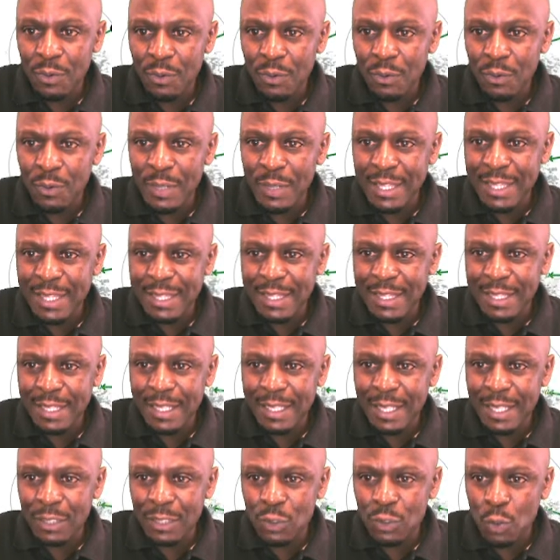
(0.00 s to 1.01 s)
with
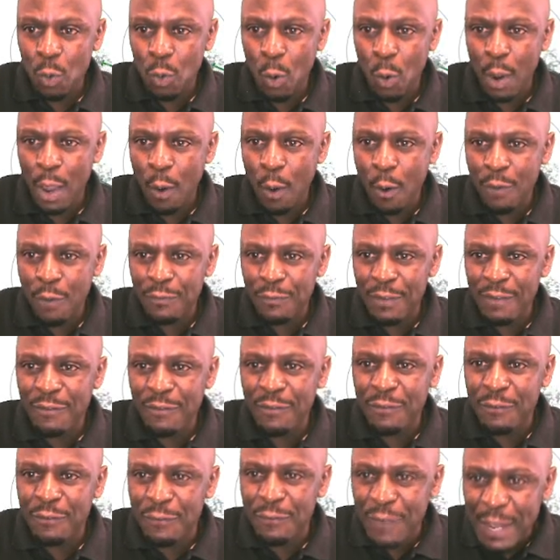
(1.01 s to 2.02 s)
a square of a
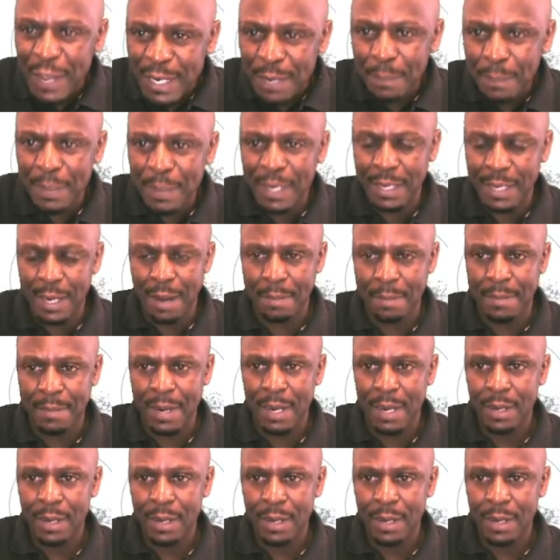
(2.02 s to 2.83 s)
very big number.